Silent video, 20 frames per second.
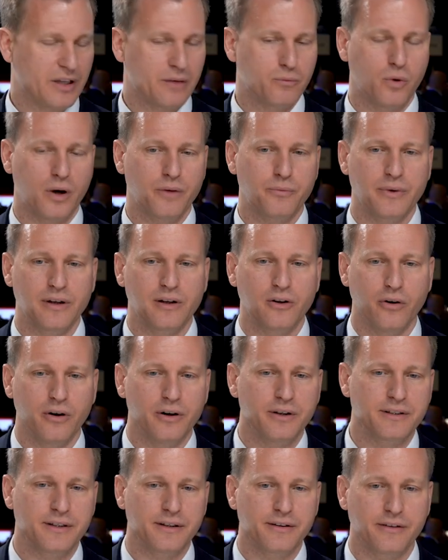And what we
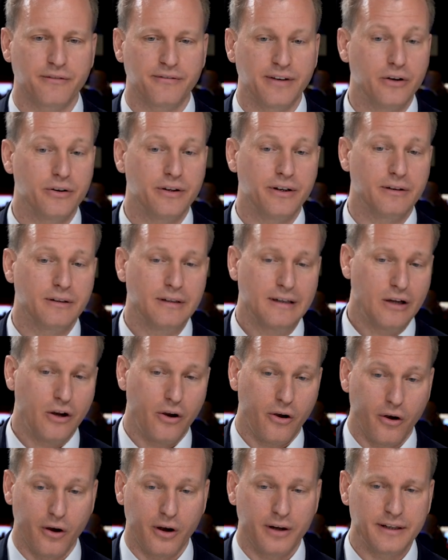learned in the very
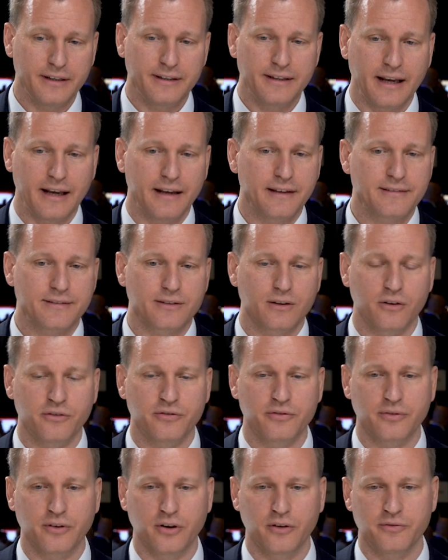early days
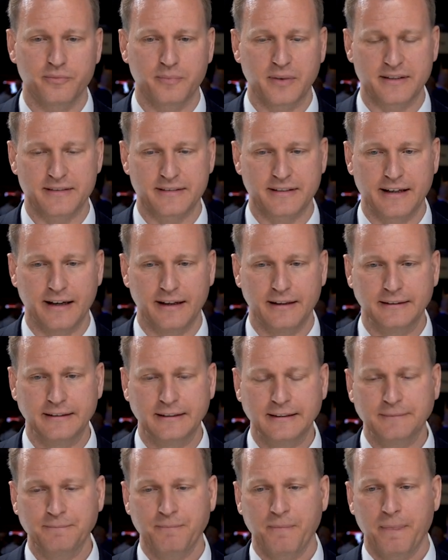of, of Pascal,
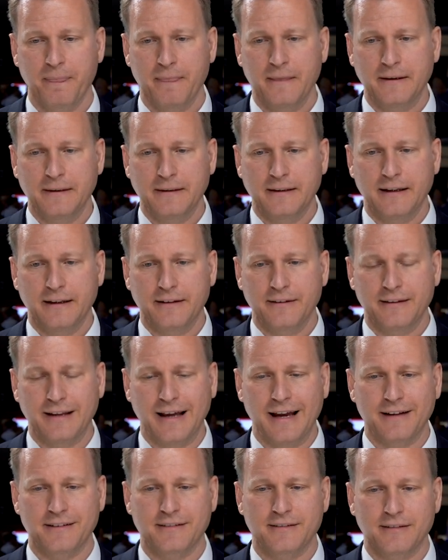
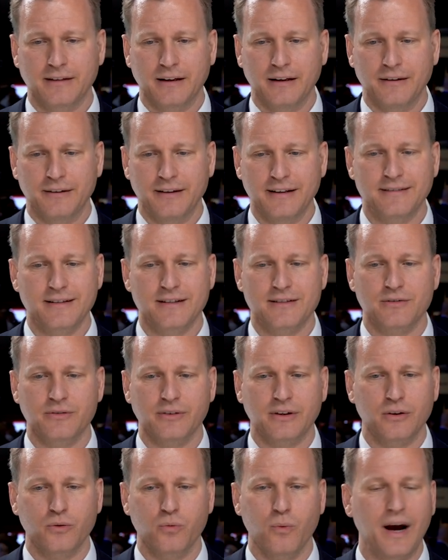that this is
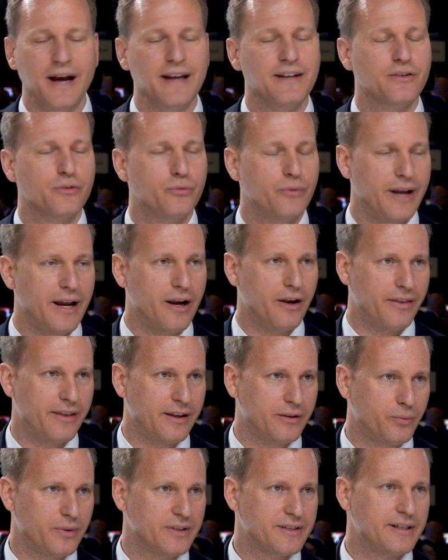quite rare
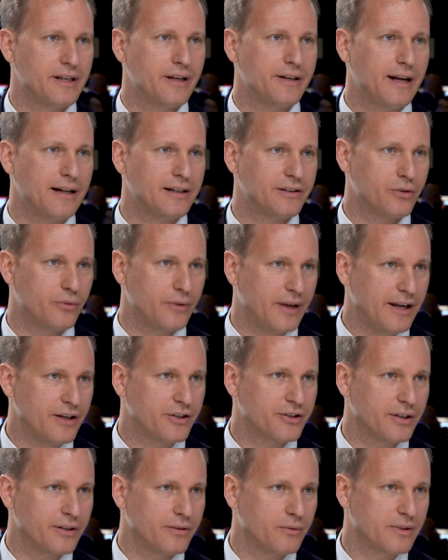that we see an
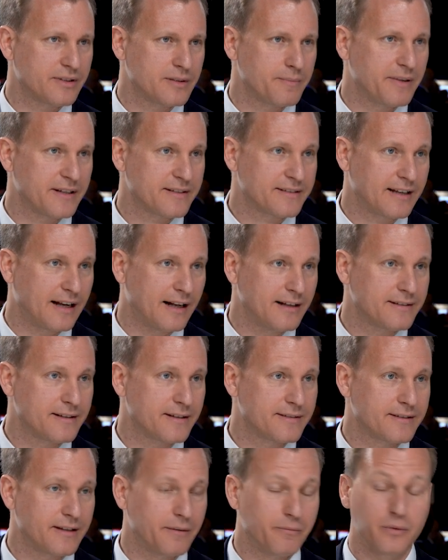alteration with the Pascal
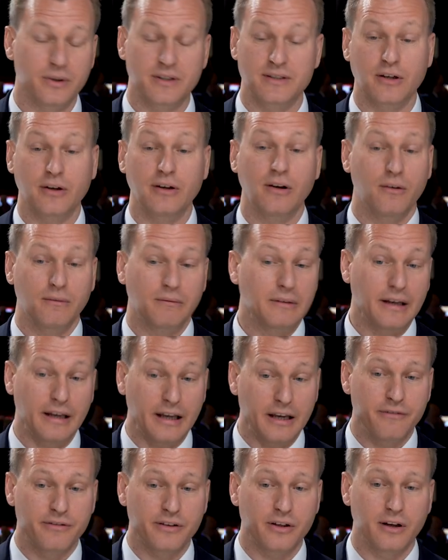system. We see
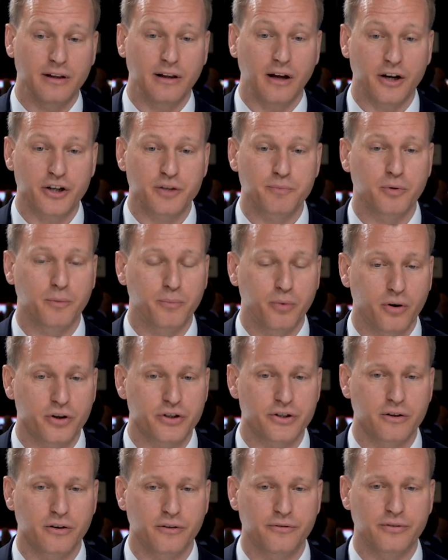even a large
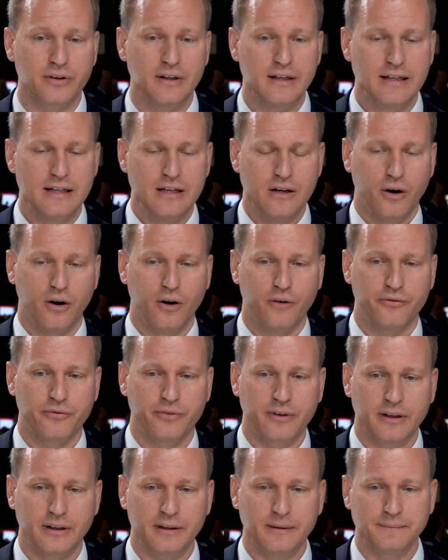proportion of, of
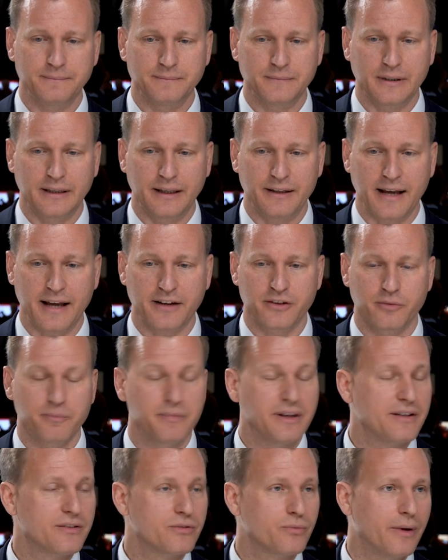um,
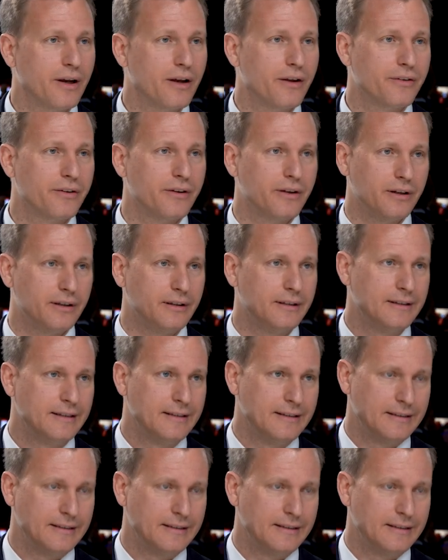anatomies where the